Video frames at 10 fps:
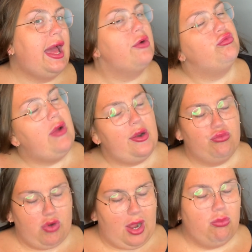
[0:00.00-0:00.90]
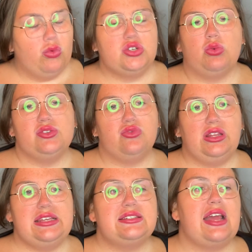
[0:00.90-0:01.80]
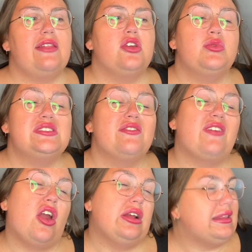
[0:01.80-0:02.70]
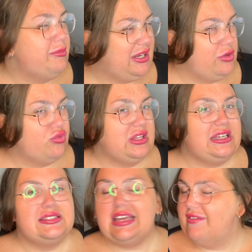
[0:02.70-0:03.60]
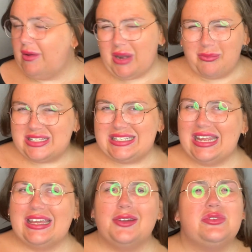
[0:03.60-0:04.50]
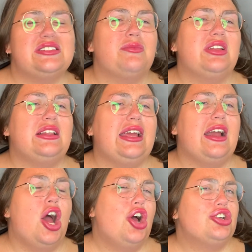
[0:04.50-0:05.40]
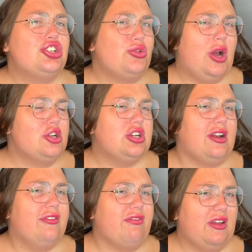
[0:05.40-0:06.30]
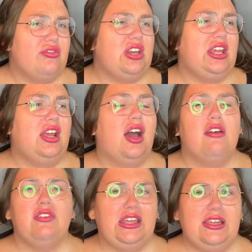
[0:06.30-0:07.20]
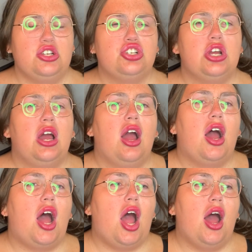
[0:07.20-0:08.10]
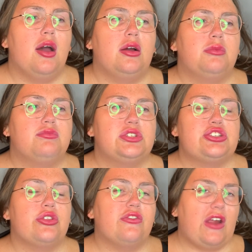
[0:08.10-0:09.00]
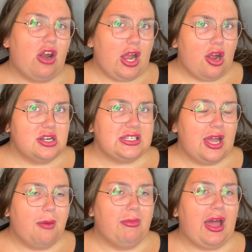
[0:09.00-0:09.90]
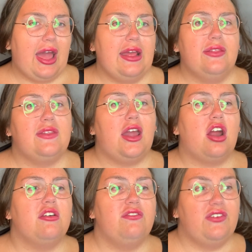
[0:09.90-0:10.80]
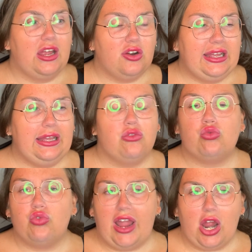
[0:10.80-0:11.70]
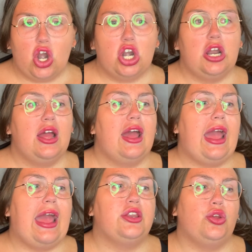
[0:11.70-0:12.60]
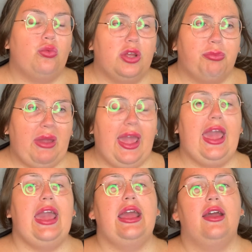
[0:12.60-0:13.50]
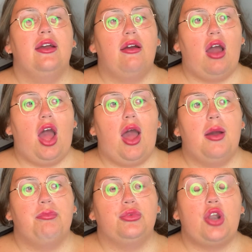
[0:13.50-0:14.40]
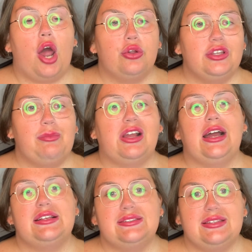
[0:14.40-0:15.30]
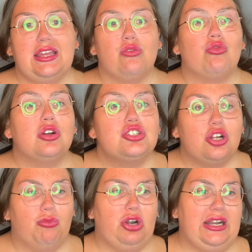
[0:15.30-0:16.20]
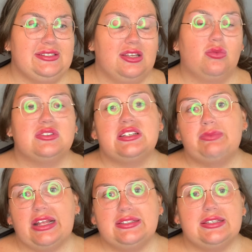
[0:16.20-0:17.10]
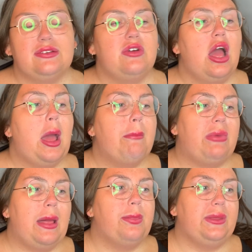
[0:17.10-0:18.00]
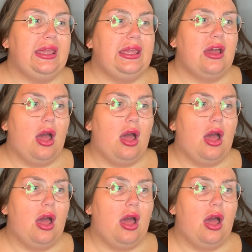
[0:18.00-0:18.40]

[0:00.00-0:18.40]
and Red Rum, which was released, and there was a very limited release. If I'm not mistaken, it was something like 250 of each. So they're very hard to come by. They are very rare, and you will pay, not only because the original pricing was expensive, but the